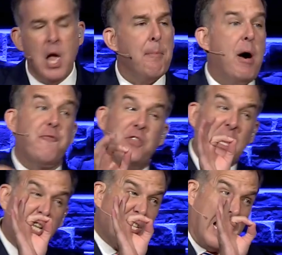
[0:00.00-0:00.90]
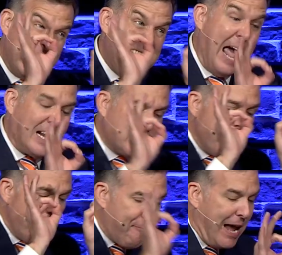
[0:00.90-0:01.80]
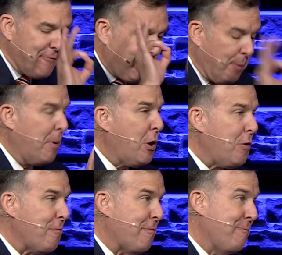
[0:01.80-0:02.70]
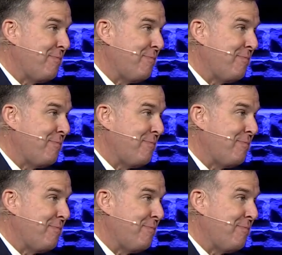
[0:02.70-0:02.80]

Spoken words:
but for just that next faithful move.